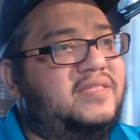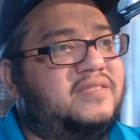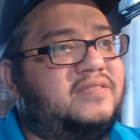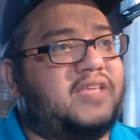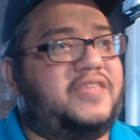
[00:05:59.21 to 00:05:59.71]

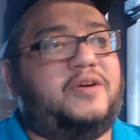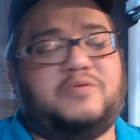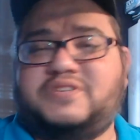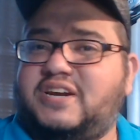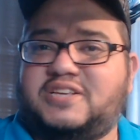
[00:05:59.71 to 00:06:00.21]
Nothing
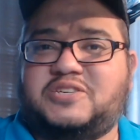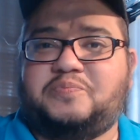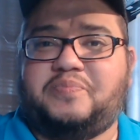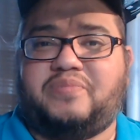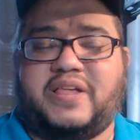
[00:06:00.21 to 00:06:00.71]
was in its
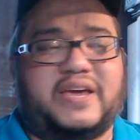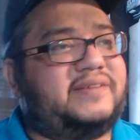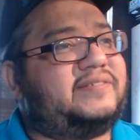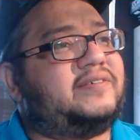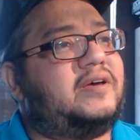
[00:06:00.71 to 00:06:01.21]

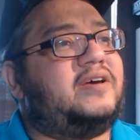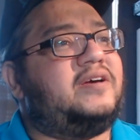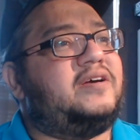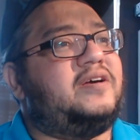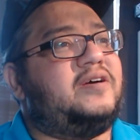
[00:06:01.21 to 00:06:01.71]
place,
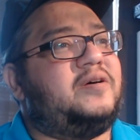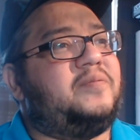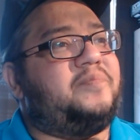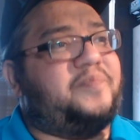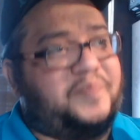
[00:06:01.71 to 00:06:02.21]

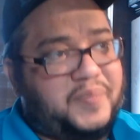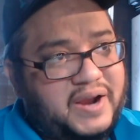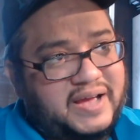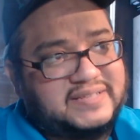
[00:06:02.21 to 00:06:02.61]
but I